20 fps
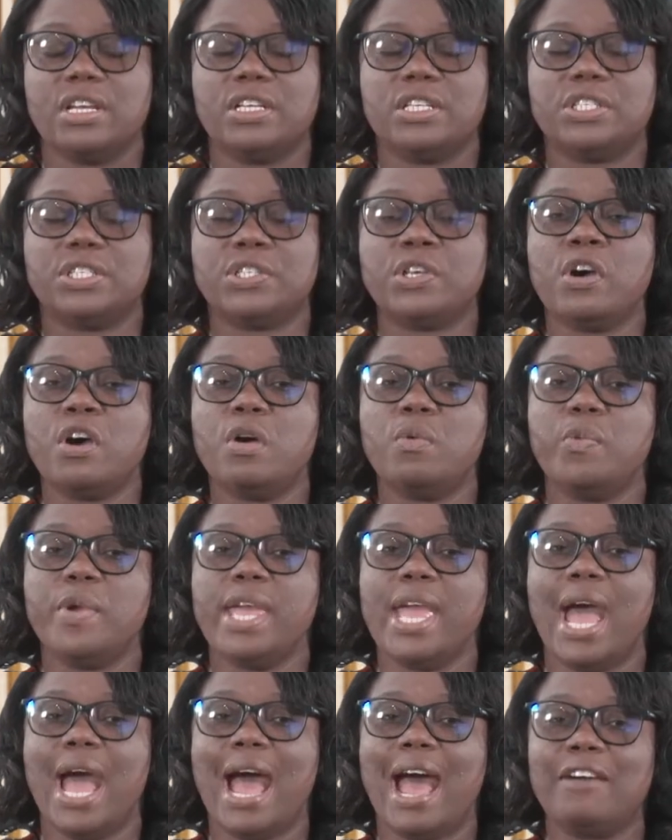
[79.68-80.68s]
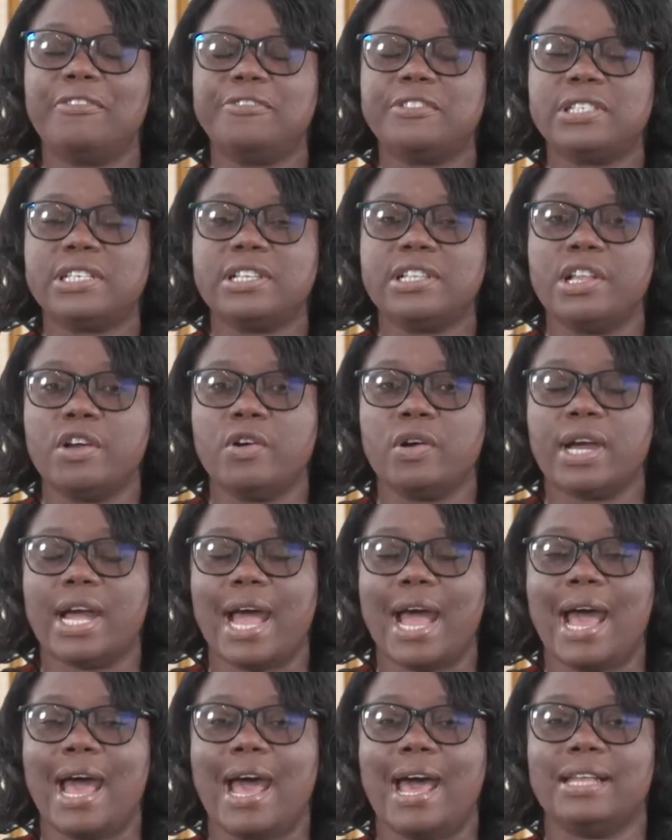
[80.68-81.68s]
So we have to look
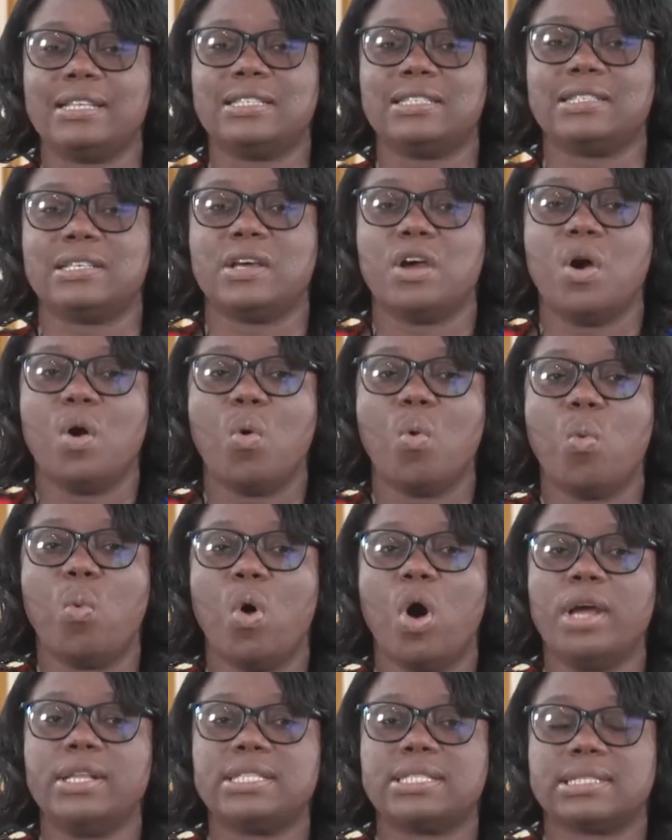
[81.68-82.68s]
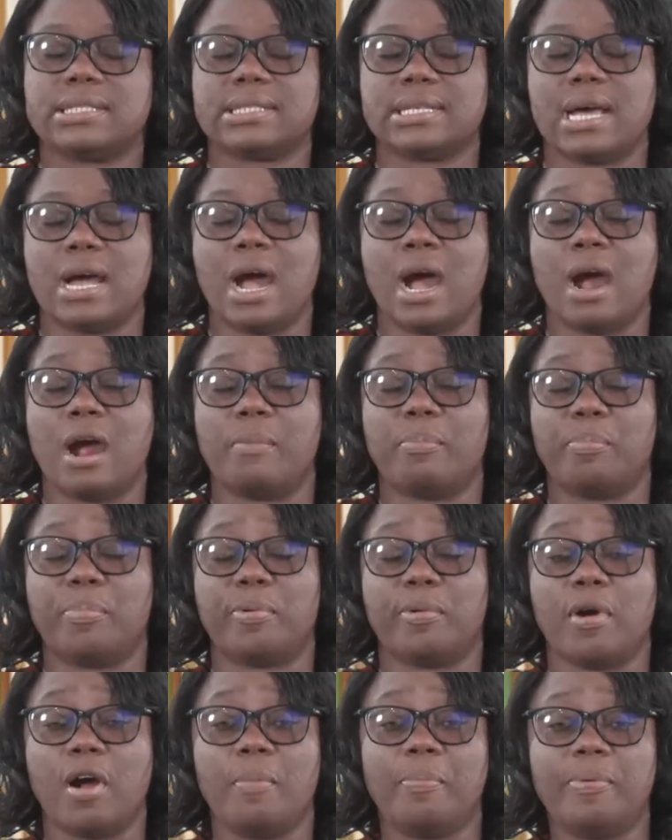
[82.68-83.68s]
at what are
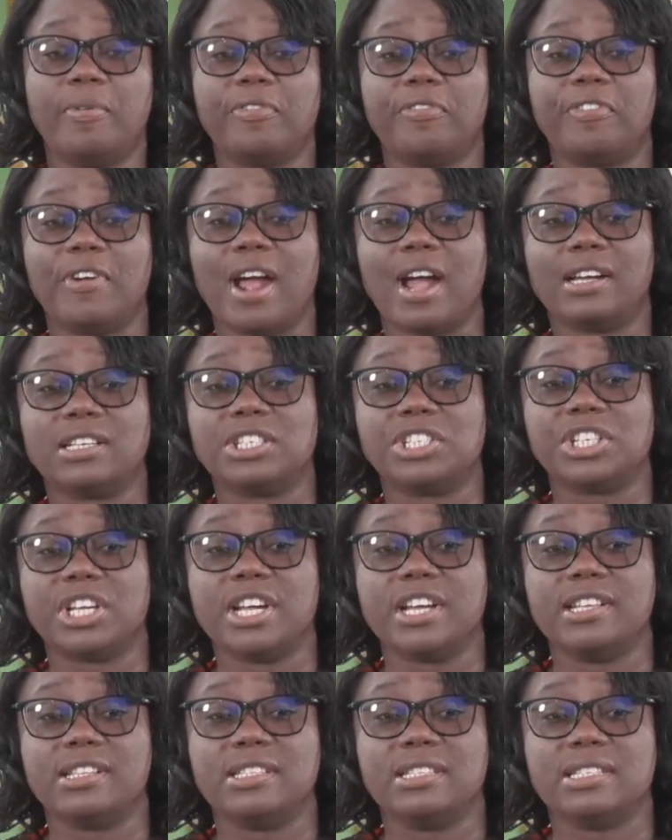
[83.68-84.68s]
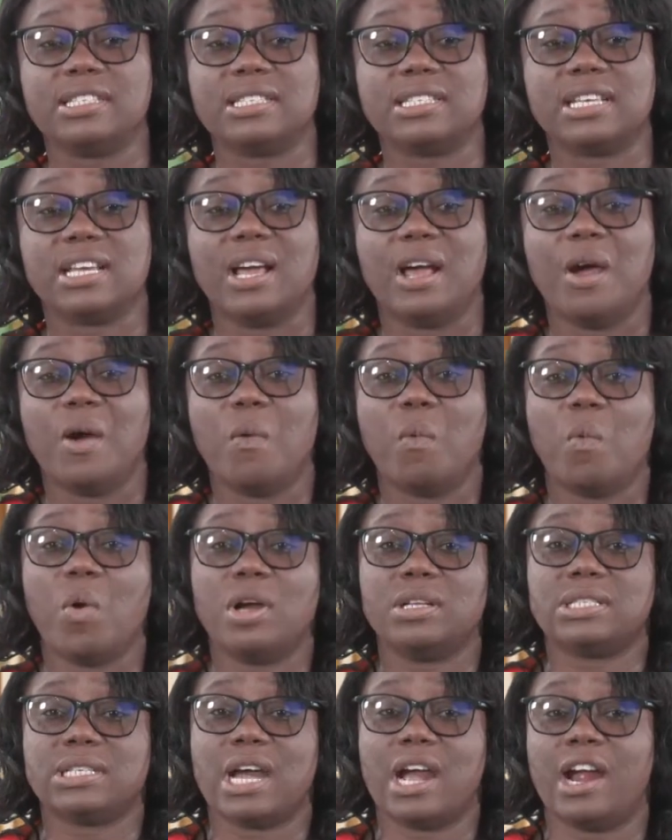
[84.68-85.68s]
proper fractions,
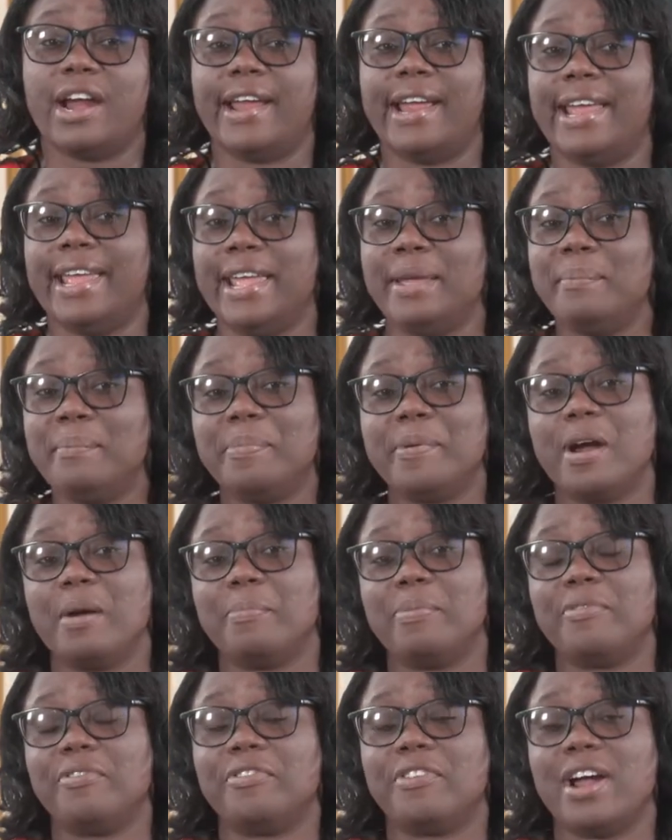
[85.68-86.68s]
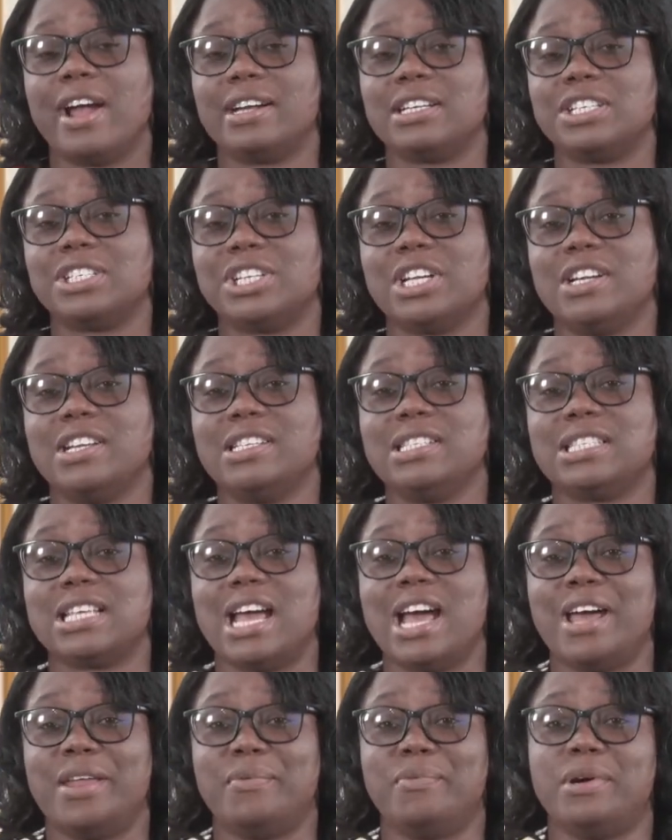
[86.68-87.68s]
what are improper fractions,
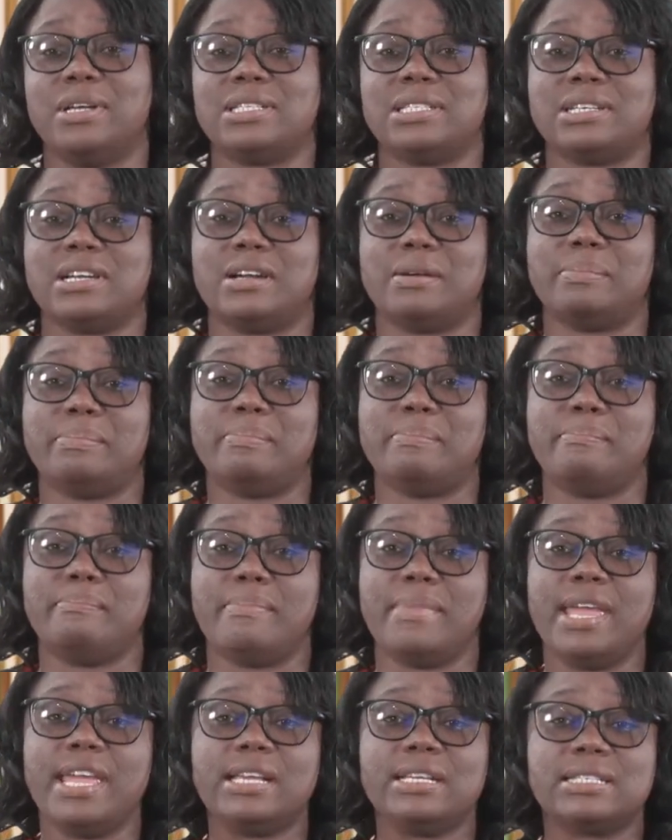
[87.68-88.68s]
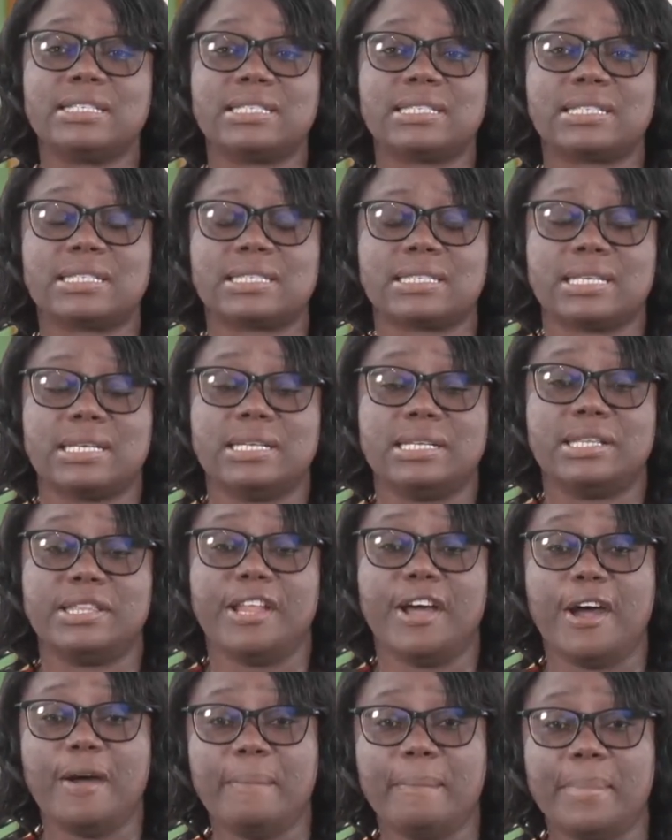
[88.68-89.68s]
and what are mixed
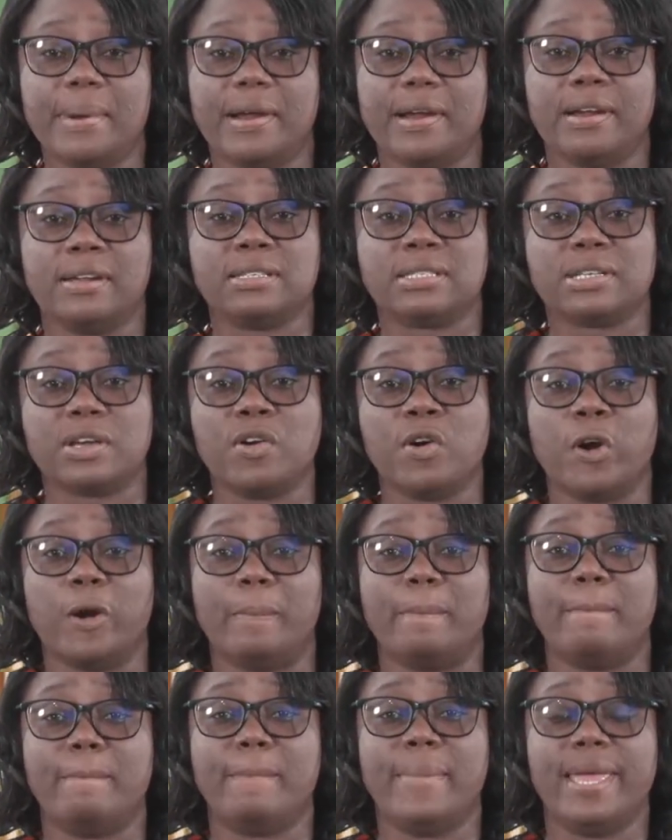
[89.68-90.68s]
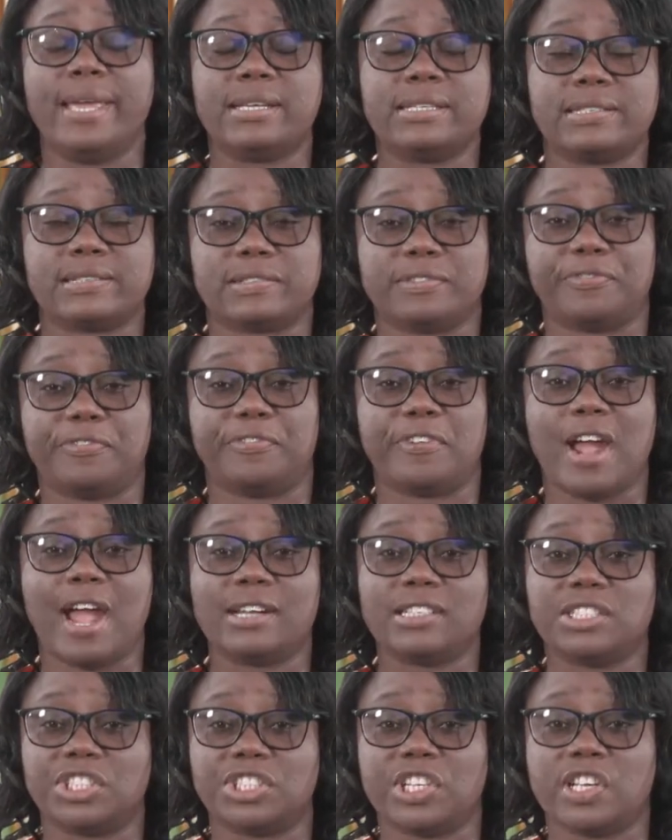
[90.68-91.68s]
numbers or mixed
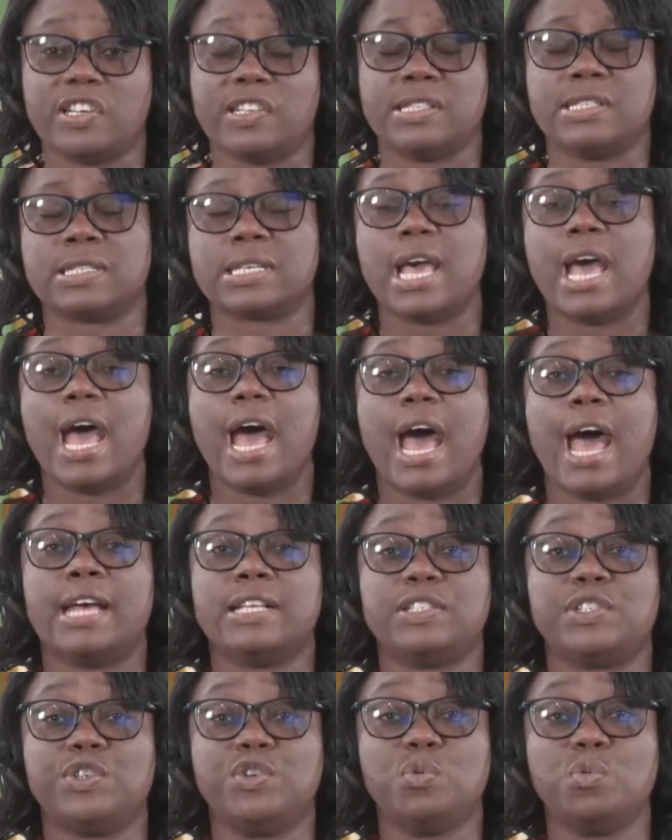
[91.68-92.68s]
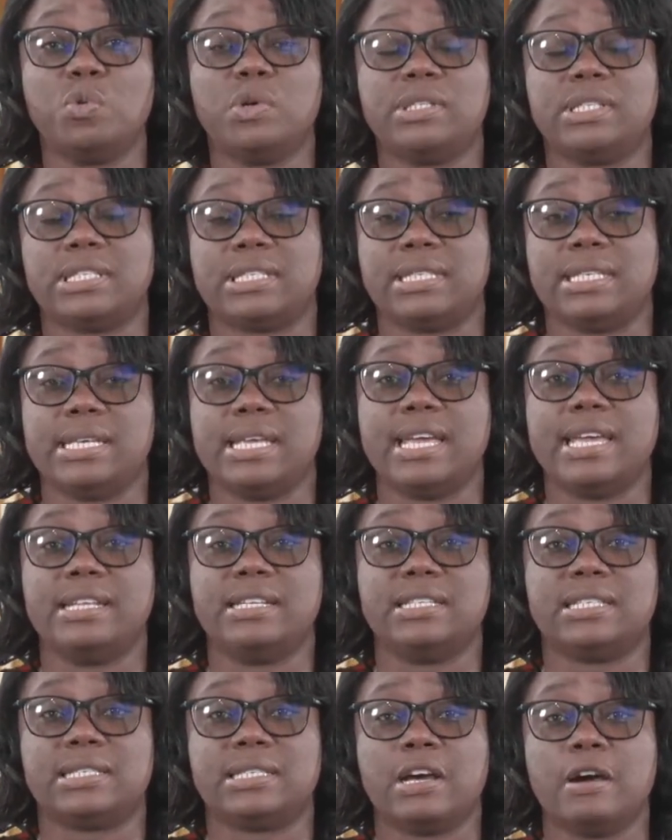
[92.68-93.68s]
fractions, as you would see
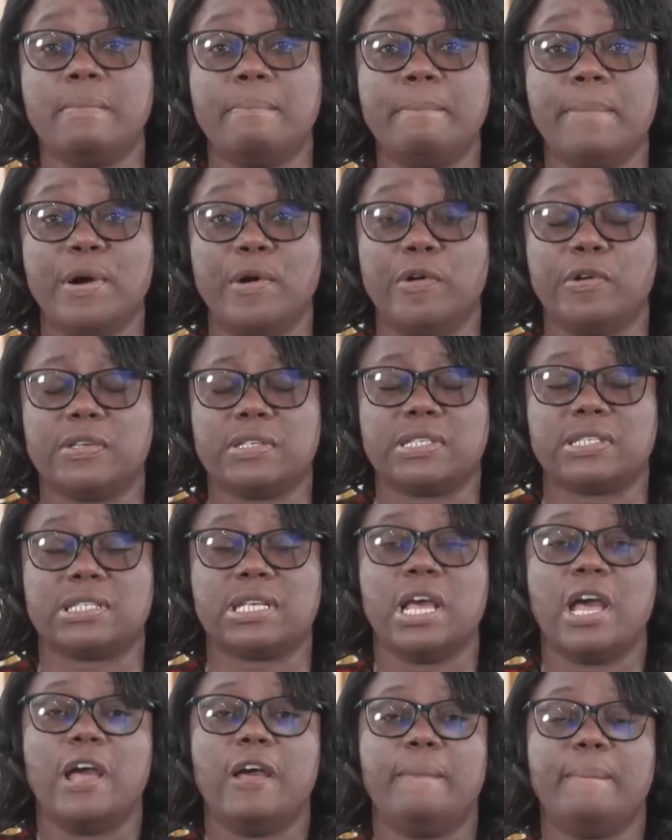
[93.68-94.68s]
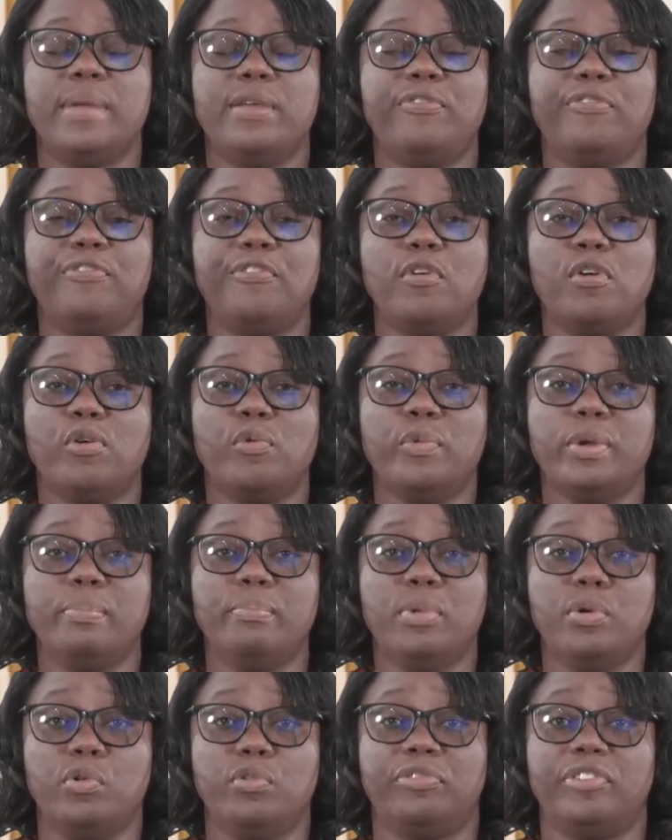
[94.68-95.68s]
in some books, before we
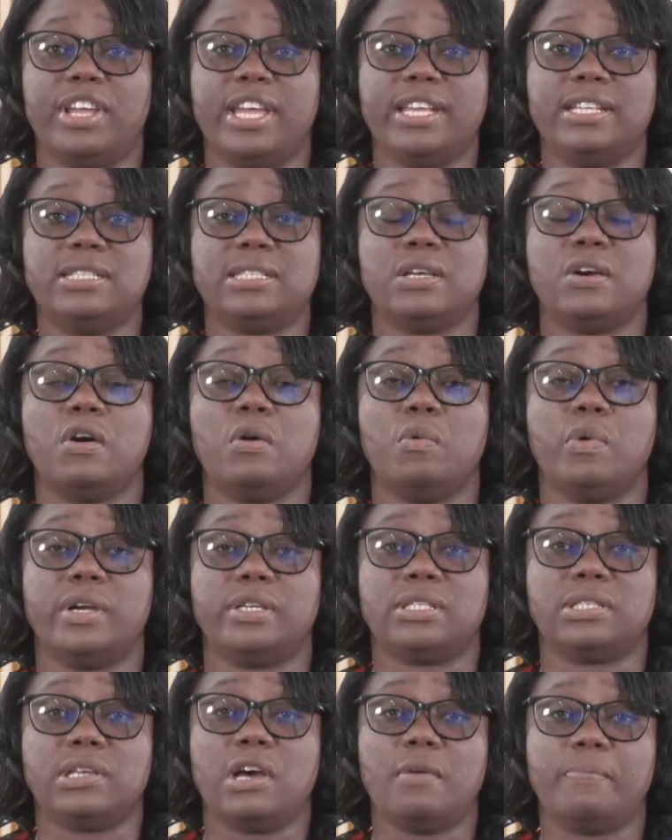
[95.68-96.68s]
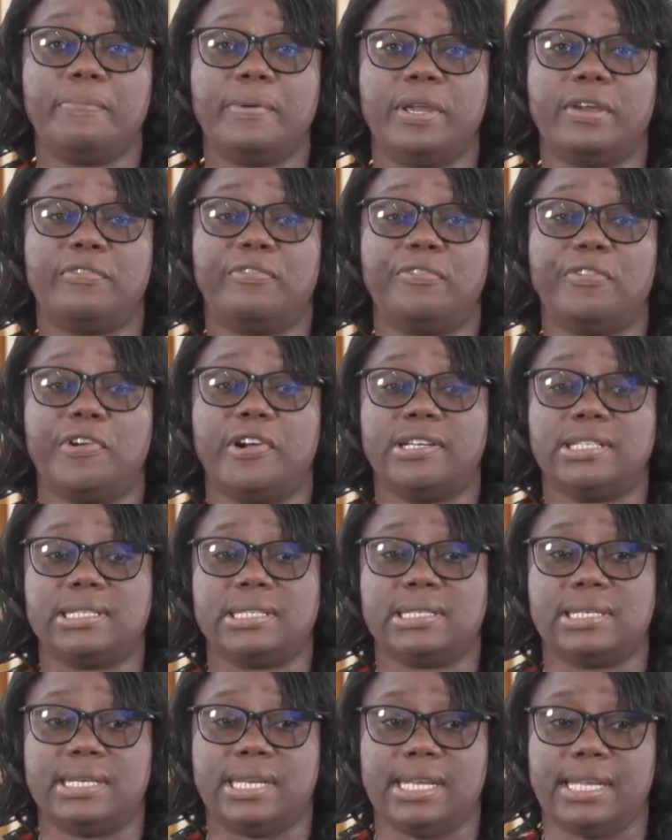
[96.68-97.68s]
move into our topic for
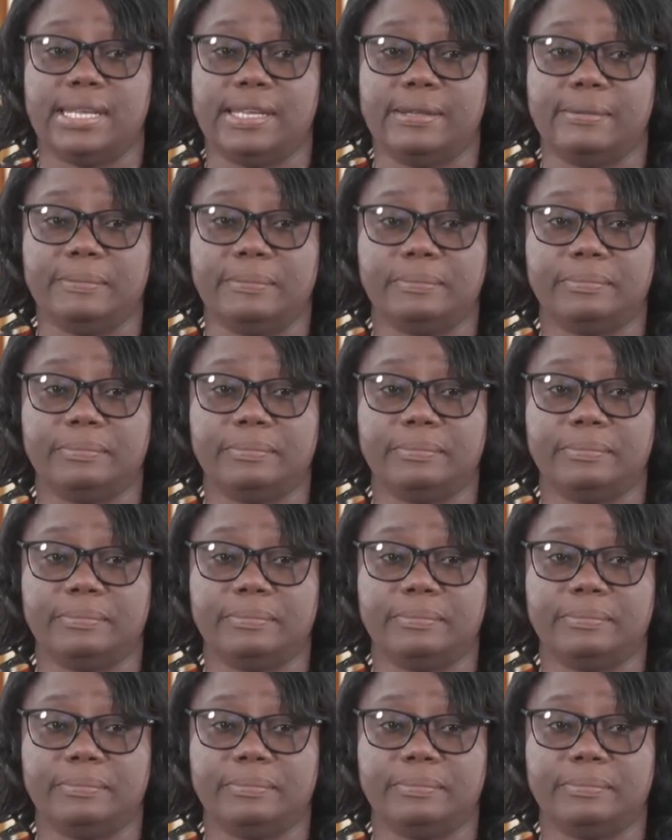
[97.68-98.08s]
today.